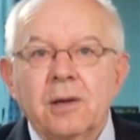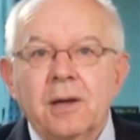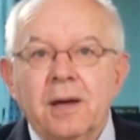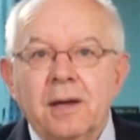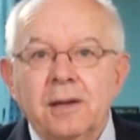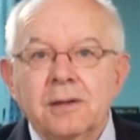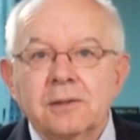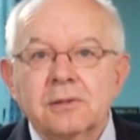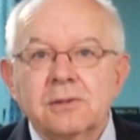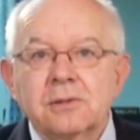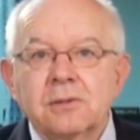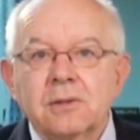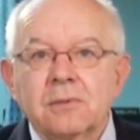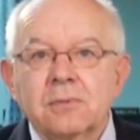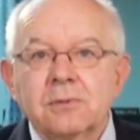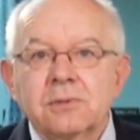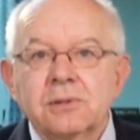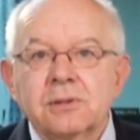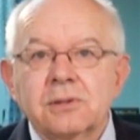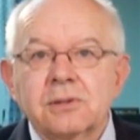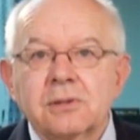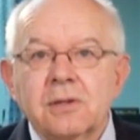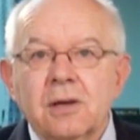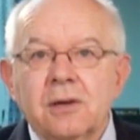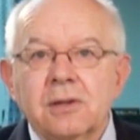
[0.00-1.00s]
and still
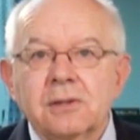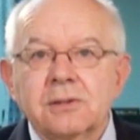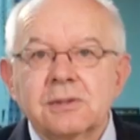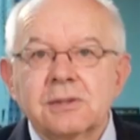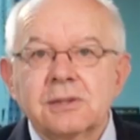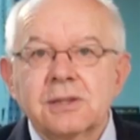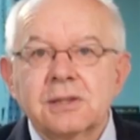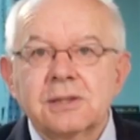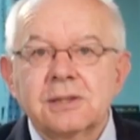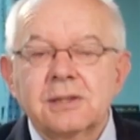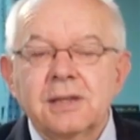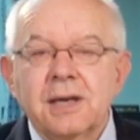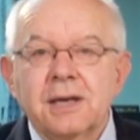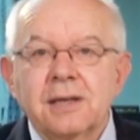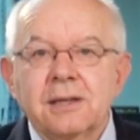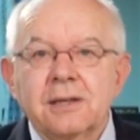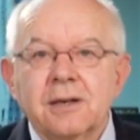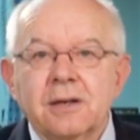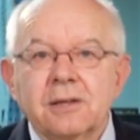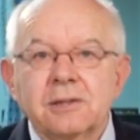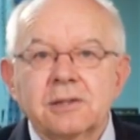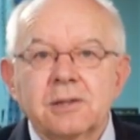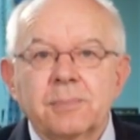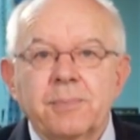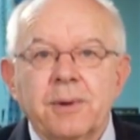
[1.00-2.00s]
just on
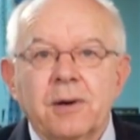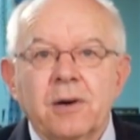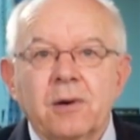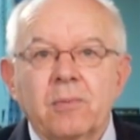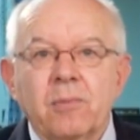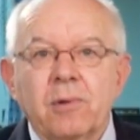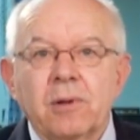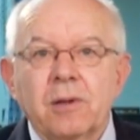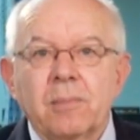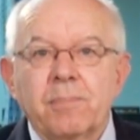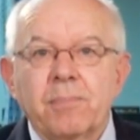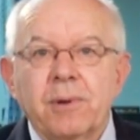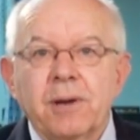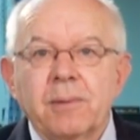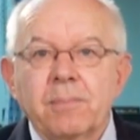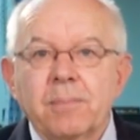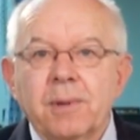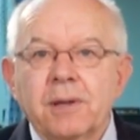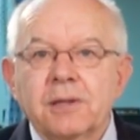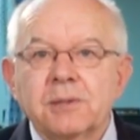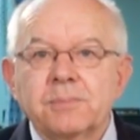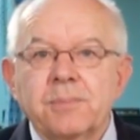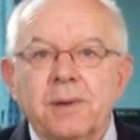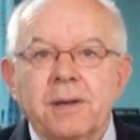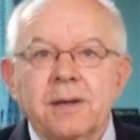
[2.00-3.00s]
$68 a barrel, while the Brent
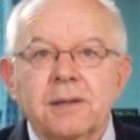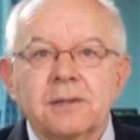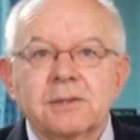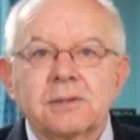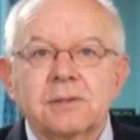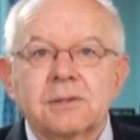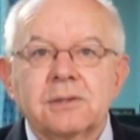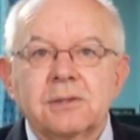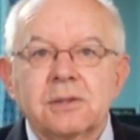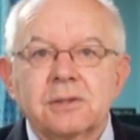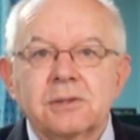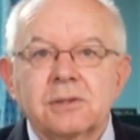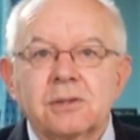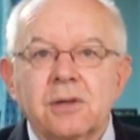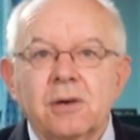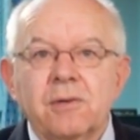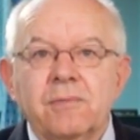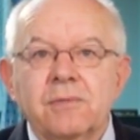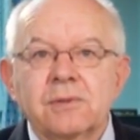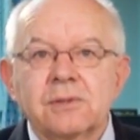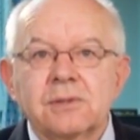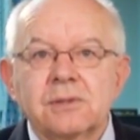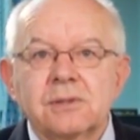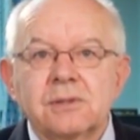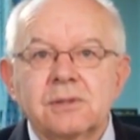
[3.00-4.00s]
benchmark is just
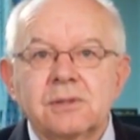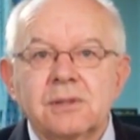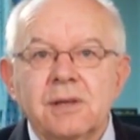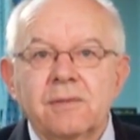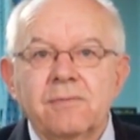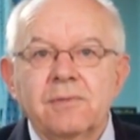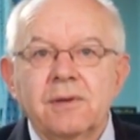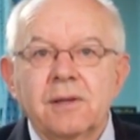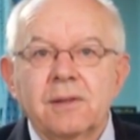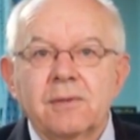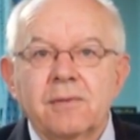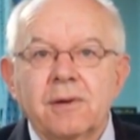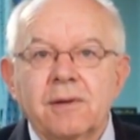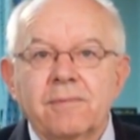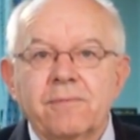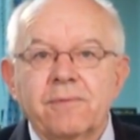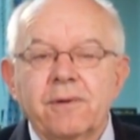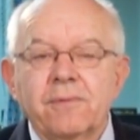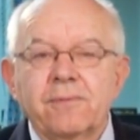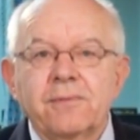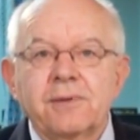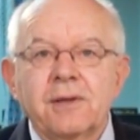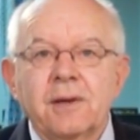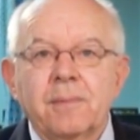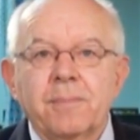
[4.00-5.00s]
over
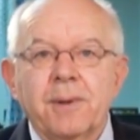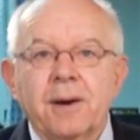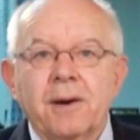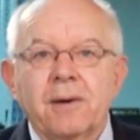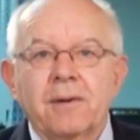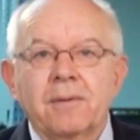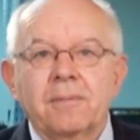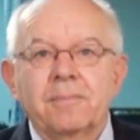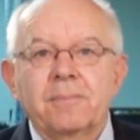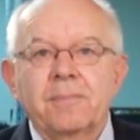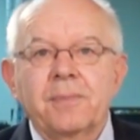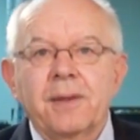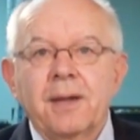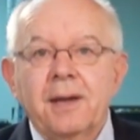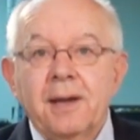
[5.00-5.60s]
$73.50 a barrel.